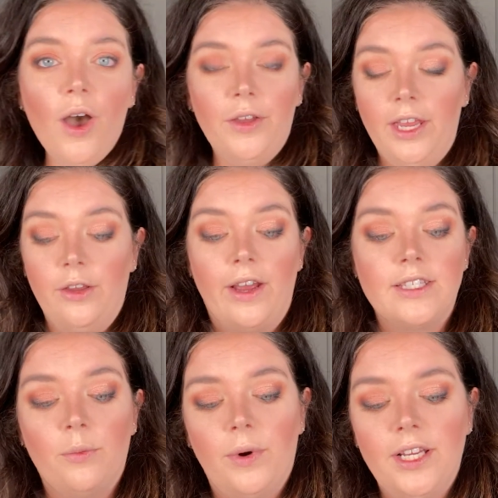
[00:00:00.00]
Okay, you guys,
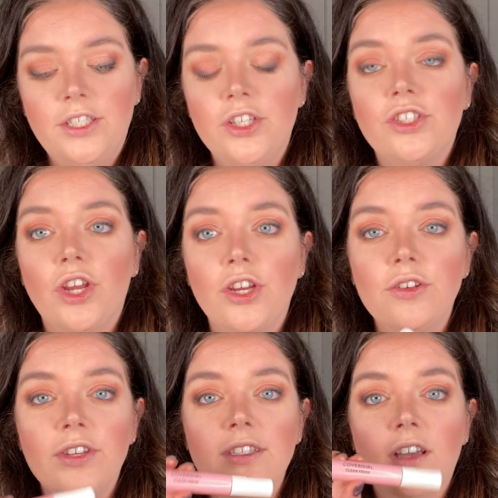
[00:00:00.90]
I wanted to show
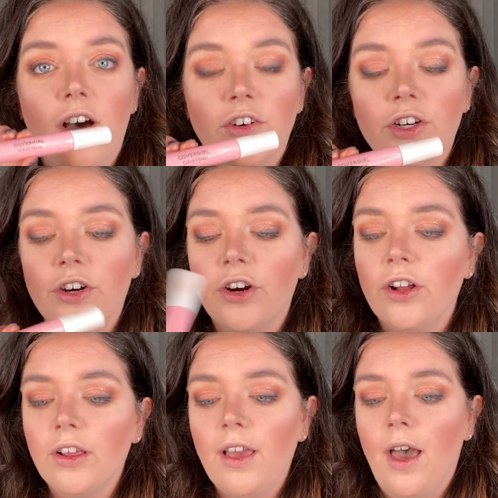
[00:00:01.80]
you this
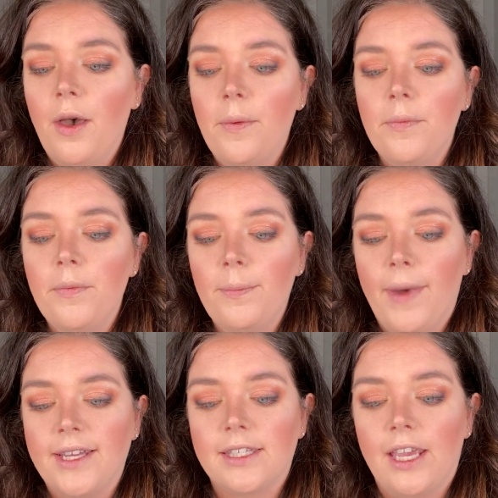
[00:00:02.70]
CoverGirl
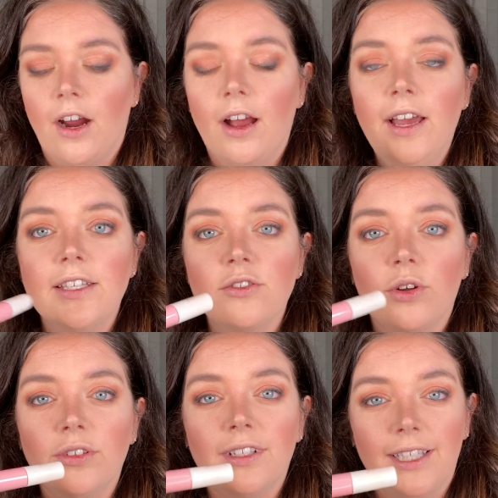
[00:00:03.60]
mascara. It's
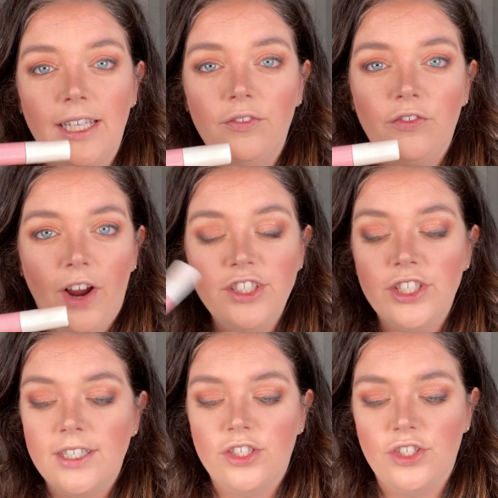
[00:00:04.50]
called Clean Fresh.
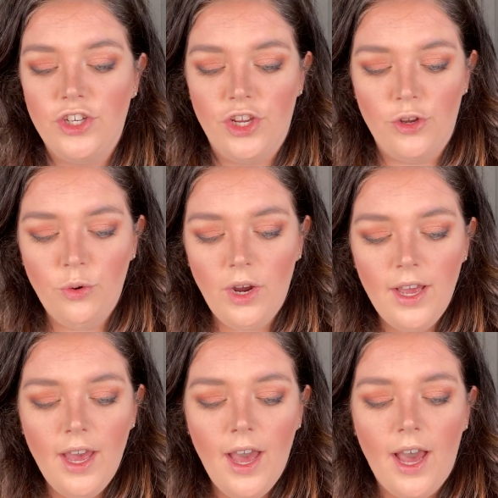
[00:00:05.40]
It's new,
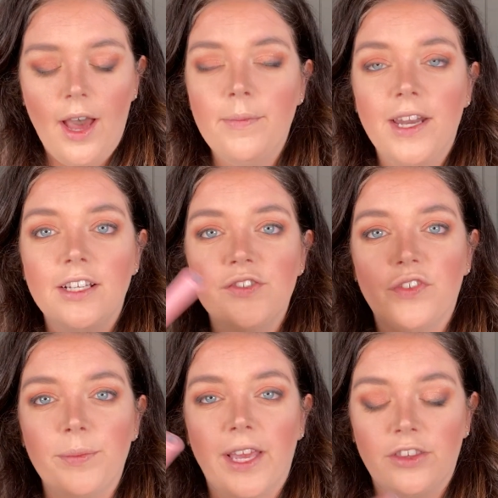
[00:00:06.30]
and it's
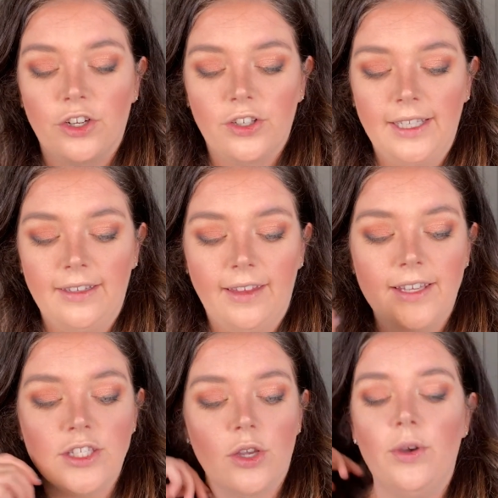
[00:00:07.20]
from like their clean
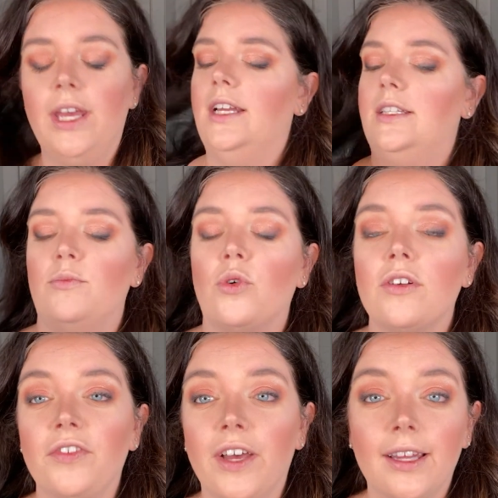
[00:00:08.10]
line. So it is more
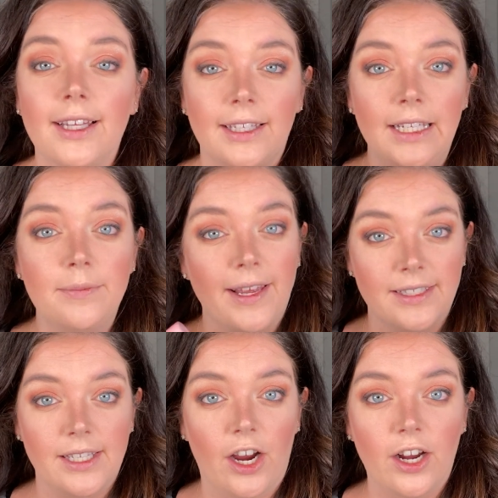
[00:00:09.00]
of like clean
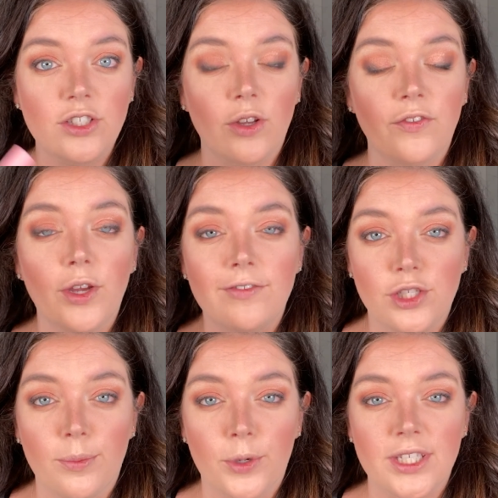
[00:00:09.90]
mascara. So if you have
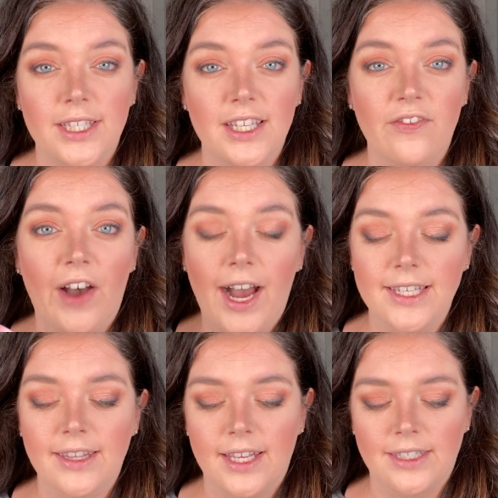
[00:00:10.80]
super sensitive
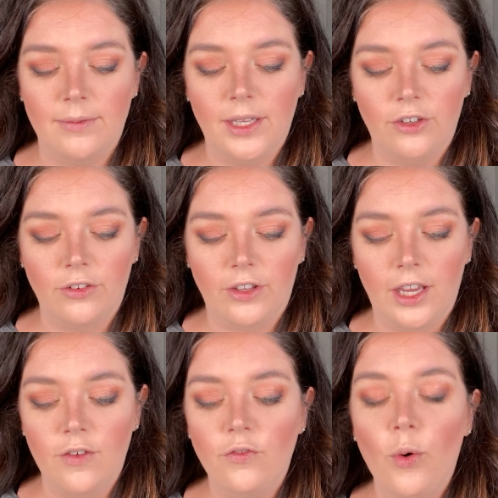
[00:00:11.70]
eyes and that's something you're
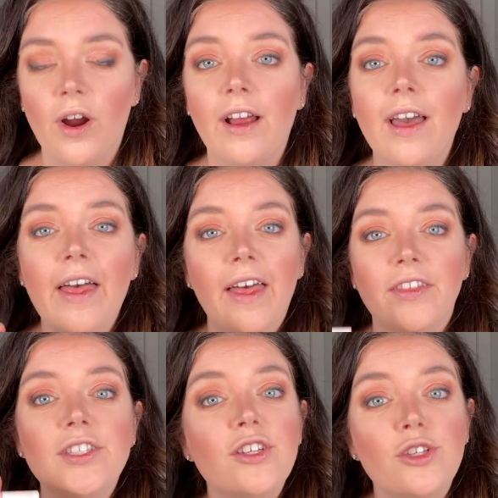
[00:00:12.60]
looking for,
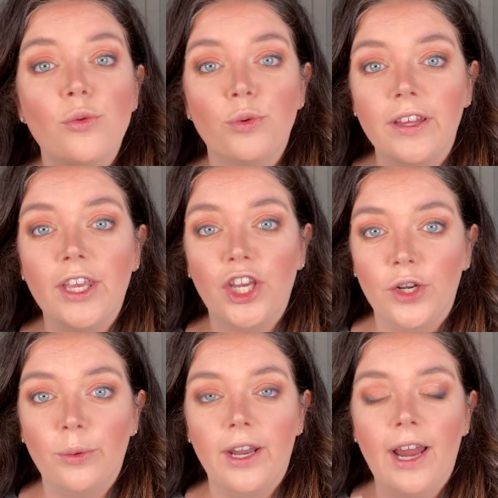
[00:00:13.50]
this is a really
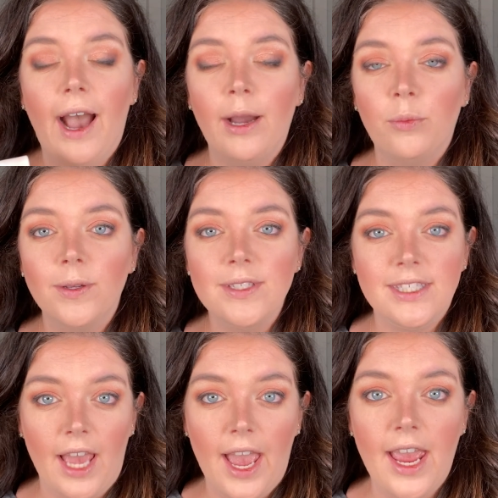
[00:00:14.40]
good one. I will
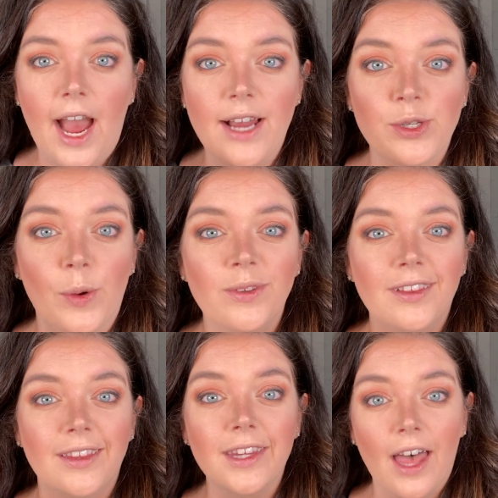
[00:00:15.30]
say I don't
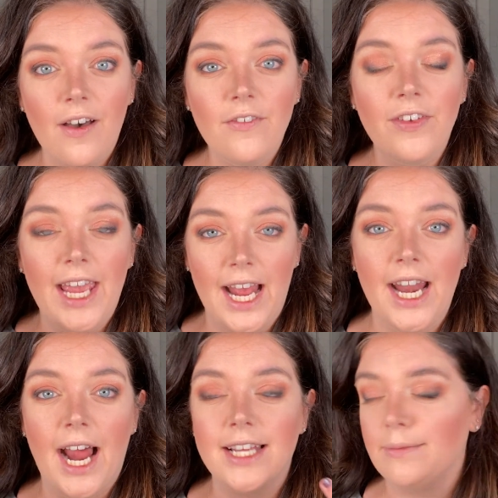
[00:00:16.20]
love it
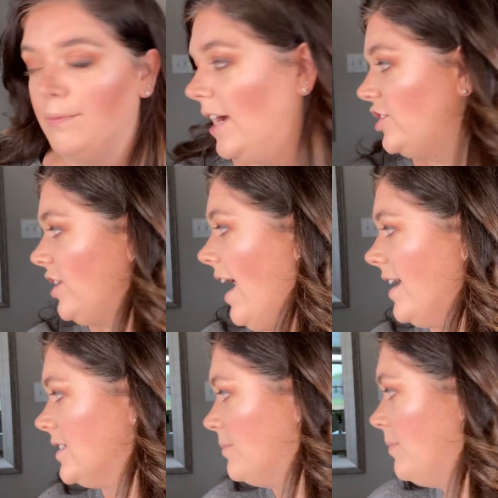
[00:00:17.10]
as much
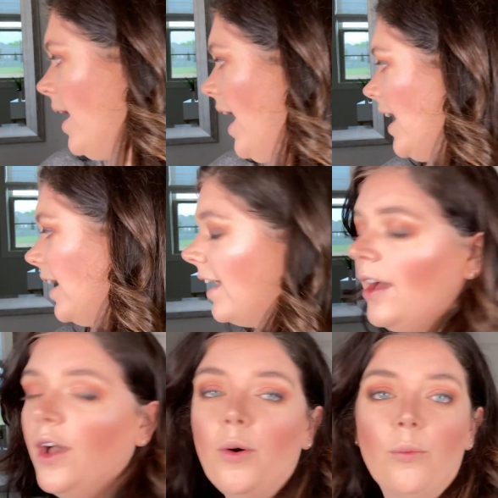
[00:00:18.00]
as my
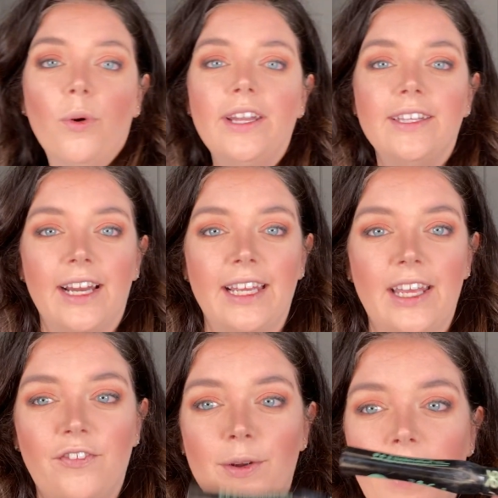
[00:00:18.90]
one that I
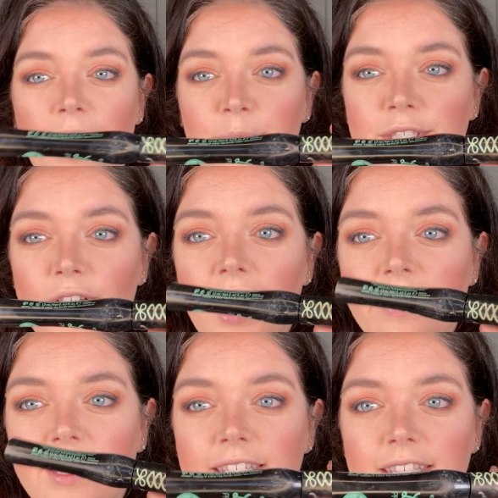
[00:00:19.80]
get from Amazon.
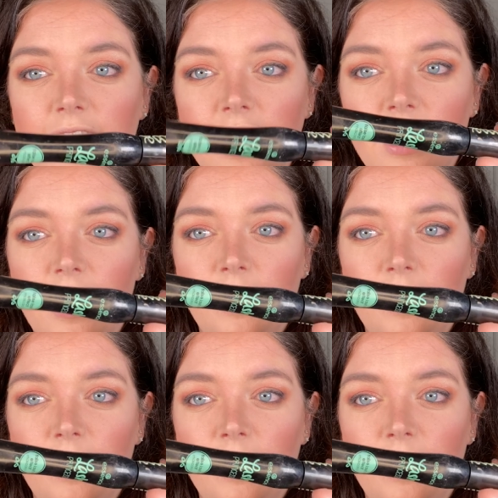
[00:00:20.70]
That's the